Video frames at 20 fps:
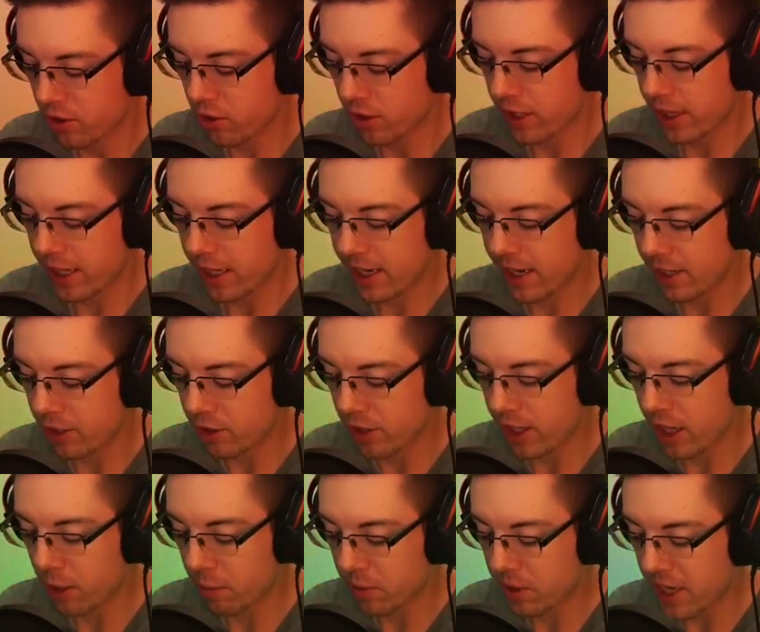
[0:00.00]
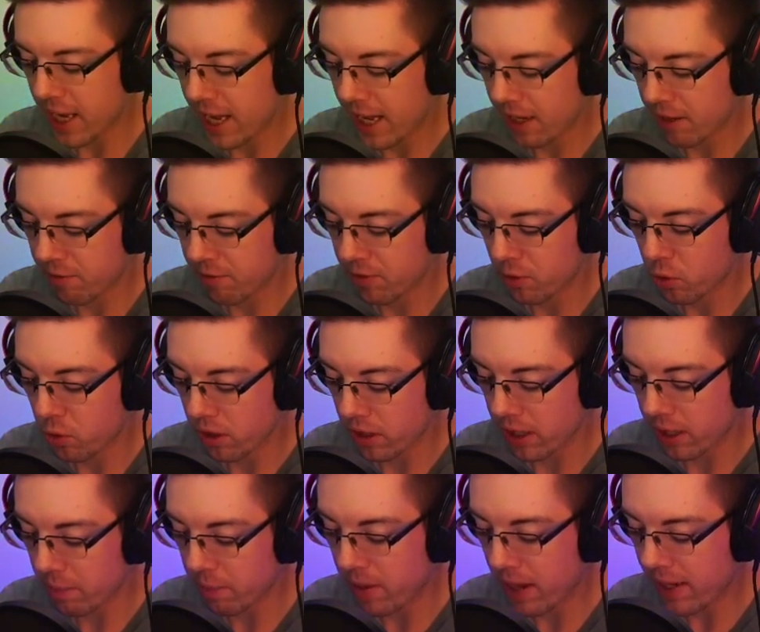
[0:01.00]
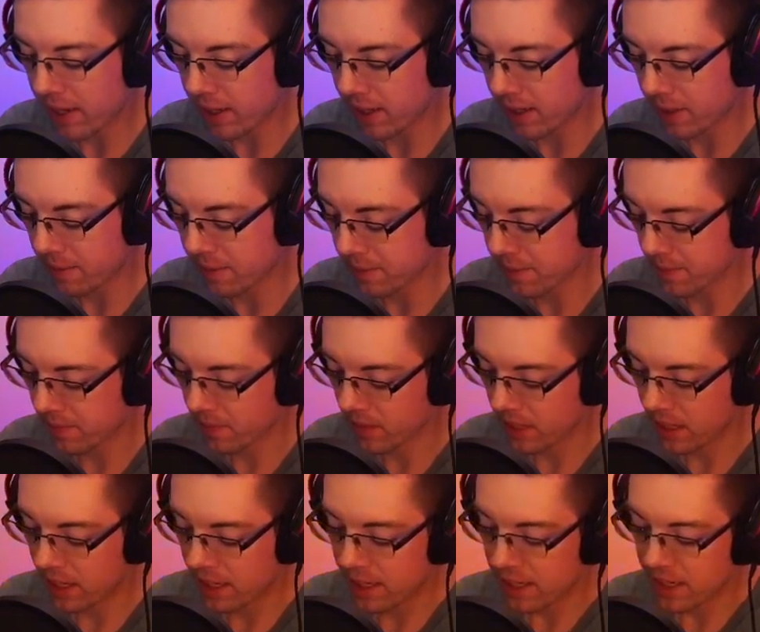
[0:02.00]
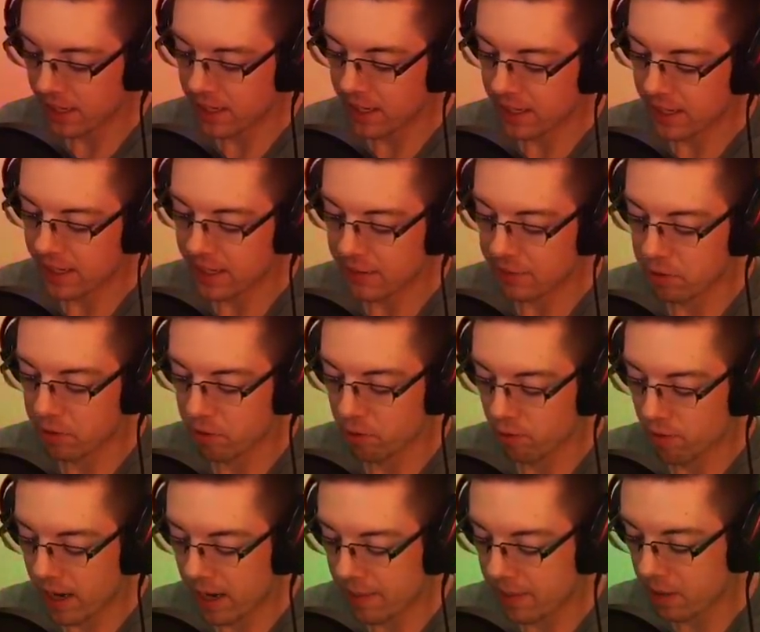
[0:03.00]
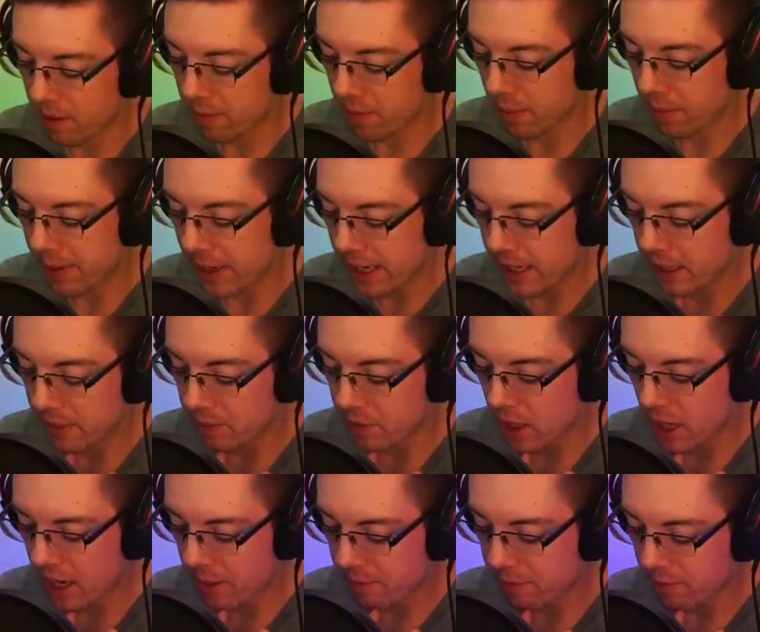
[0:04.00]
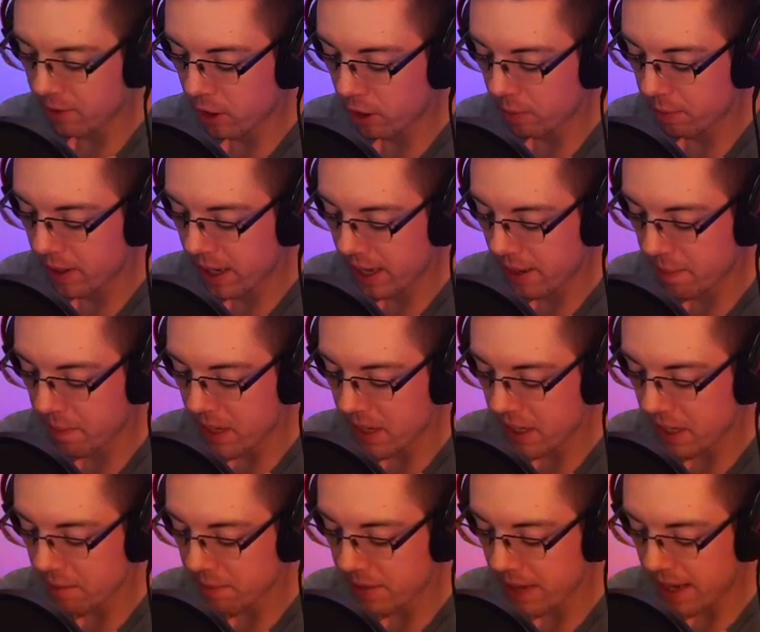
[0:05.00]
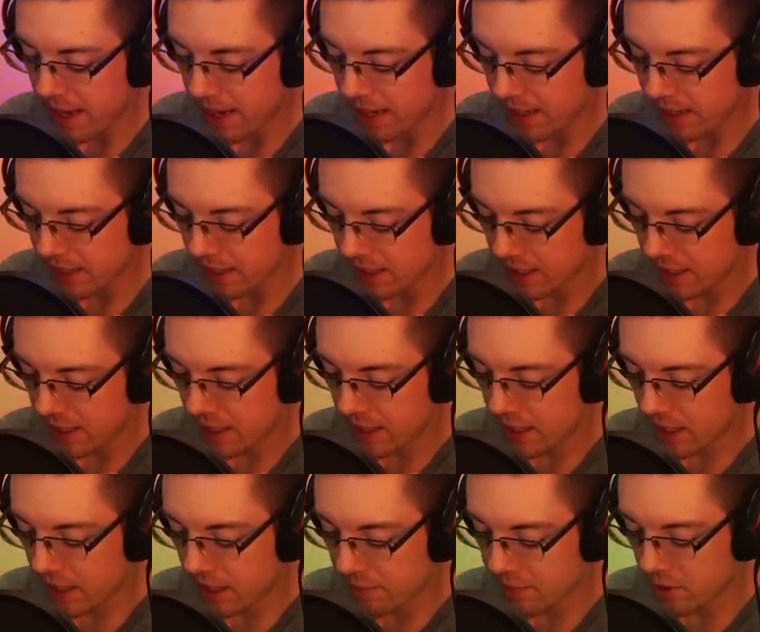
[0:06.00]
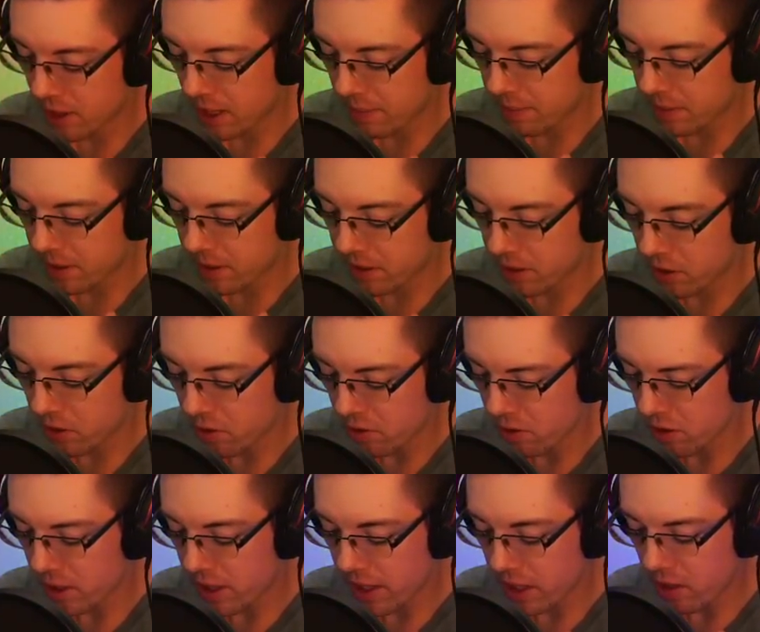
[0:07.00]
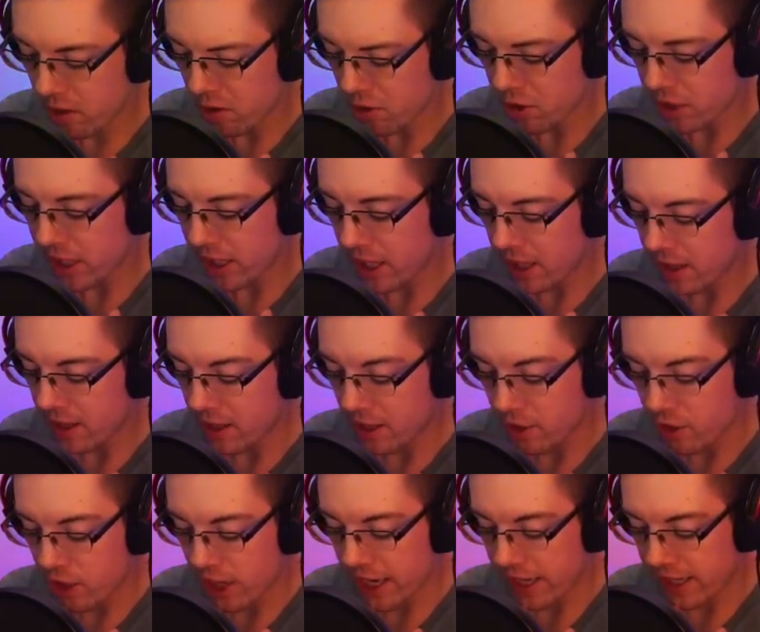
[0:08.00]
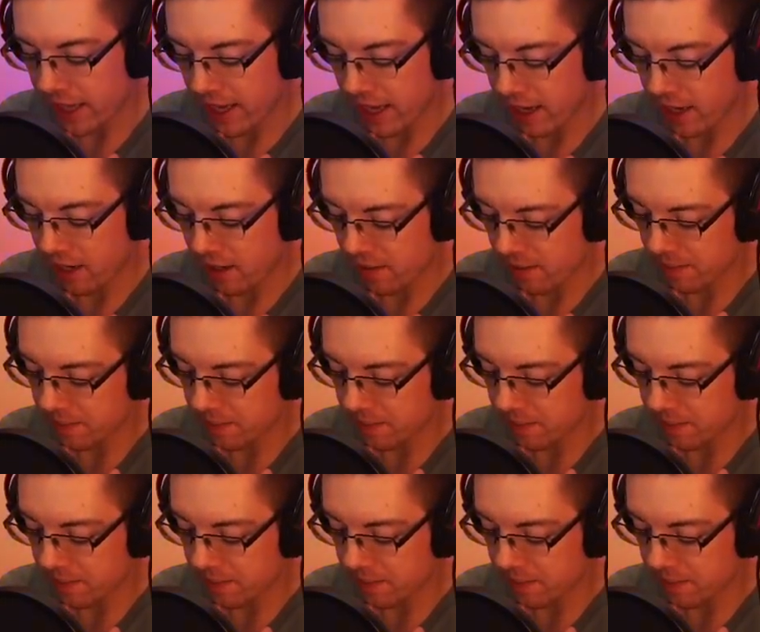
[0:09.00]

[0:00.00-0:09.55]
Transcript: that they can actually help tank for the P.E.K.K.A. Now we do the Ram and the Barbarian up top, followed by a minion pack up top, and they usually get the giant cannon.